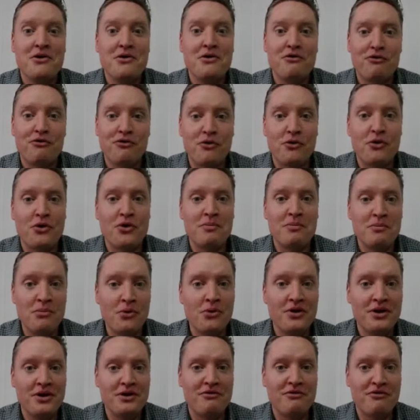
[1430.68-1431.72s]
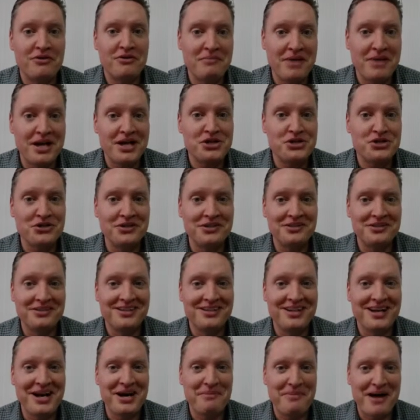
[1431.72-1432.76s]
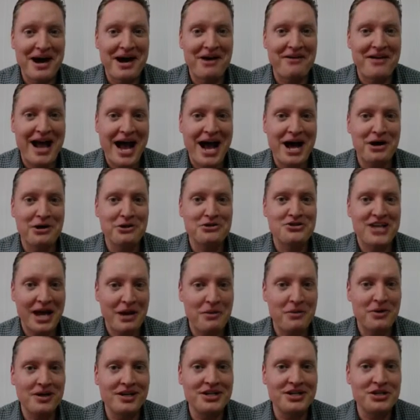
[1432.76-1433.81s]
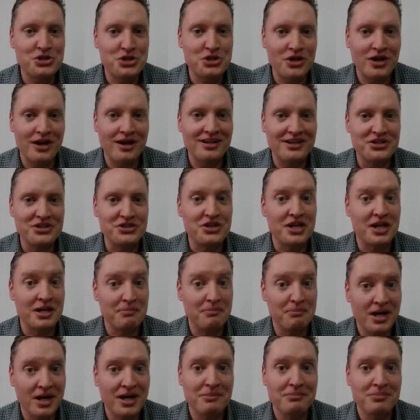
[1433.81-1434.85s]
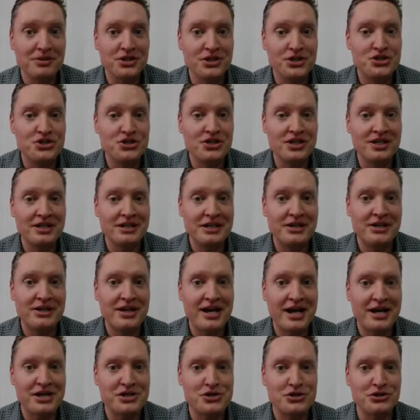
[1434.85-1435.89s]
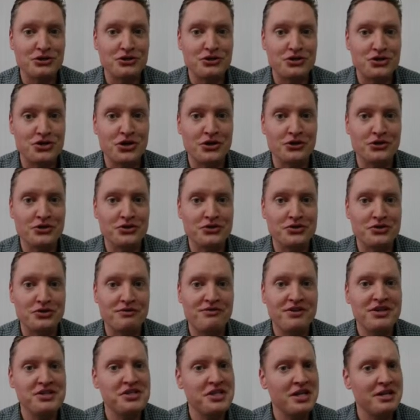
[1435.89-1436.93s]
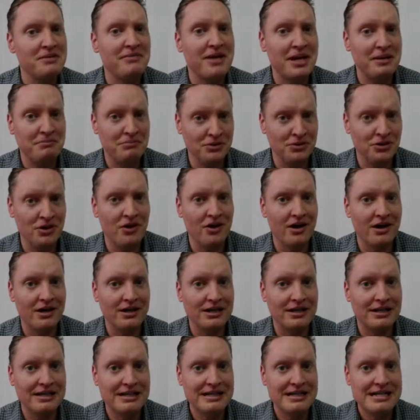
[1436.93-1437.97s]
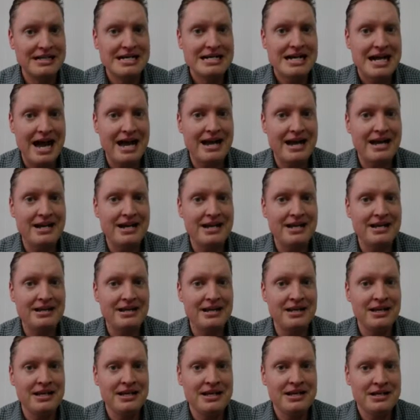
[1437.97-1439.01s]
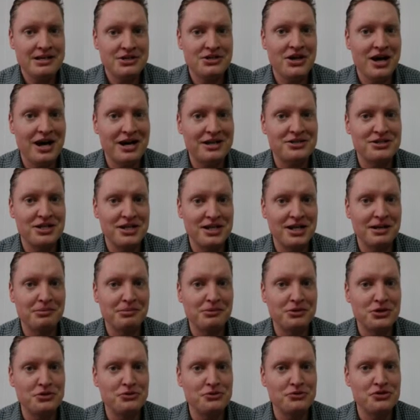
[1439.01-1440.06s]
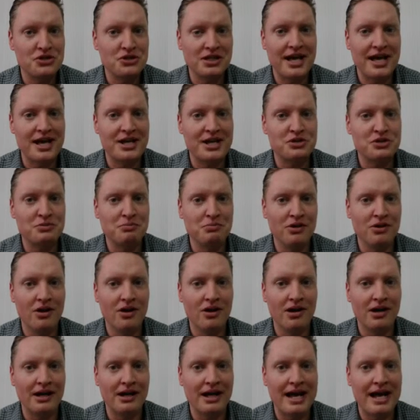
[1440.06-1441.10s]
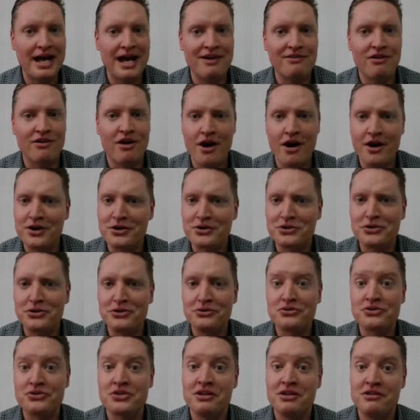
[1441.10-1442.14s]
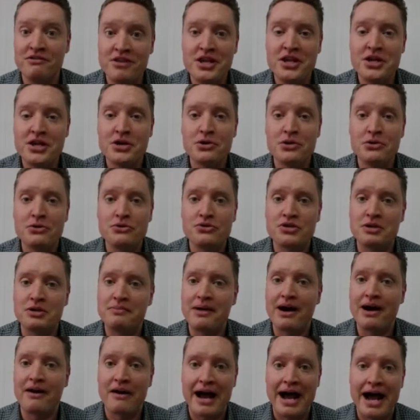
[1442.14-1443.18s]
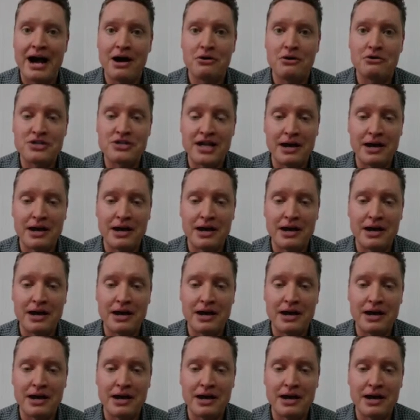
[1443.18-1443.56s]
For more information about how Taiwanese scholars can publish in international journals, visit my blog, editing.tw/blog. I have articles and videos about how